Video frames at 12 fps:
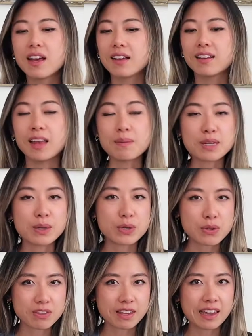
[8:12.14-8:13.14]
Let me know what
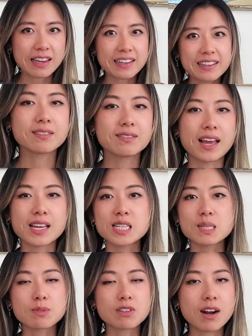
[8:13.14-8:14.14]
you think. Like and
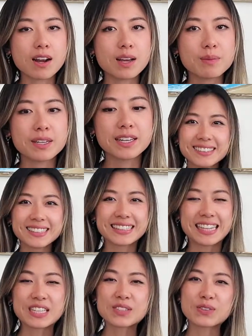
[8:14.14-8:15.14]
subscribe.
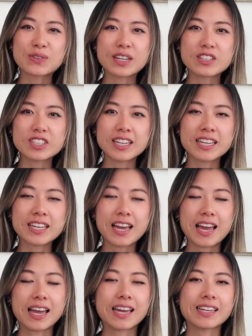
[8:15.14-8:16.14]
Thanks for watching,
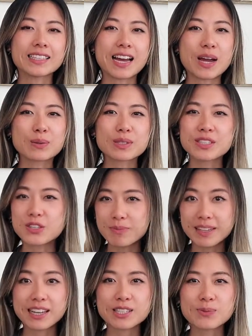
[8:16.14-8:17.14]
and I will see you in my
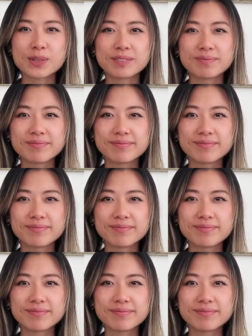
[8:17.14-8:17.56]
next one.